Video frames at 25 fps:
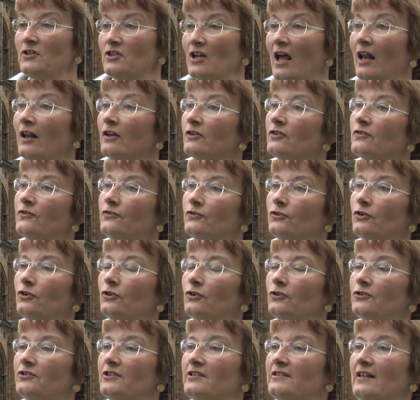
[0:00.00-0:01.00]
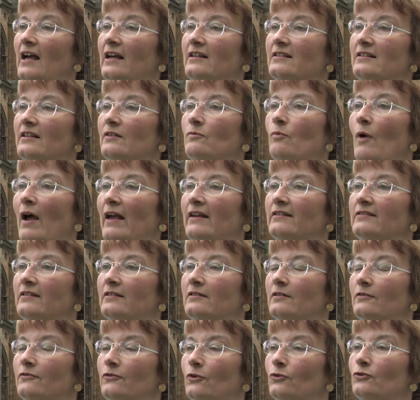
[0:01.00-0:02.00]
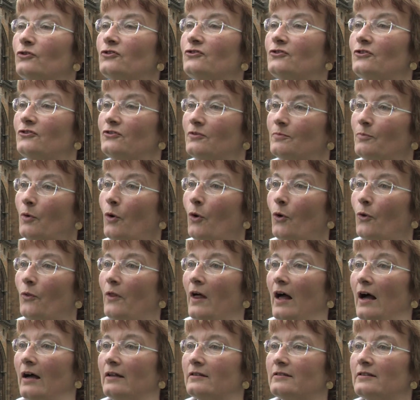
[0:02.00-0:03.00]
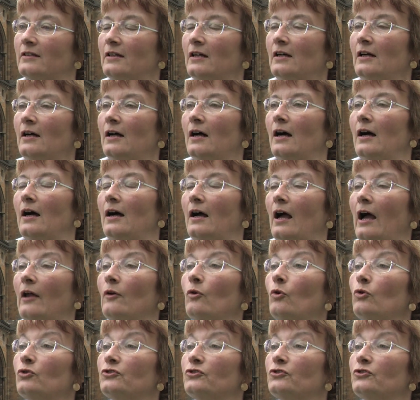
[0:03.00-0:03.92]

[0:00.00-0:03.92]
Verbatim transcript: the challenge for us is actually raising the funds to support that. Uh, and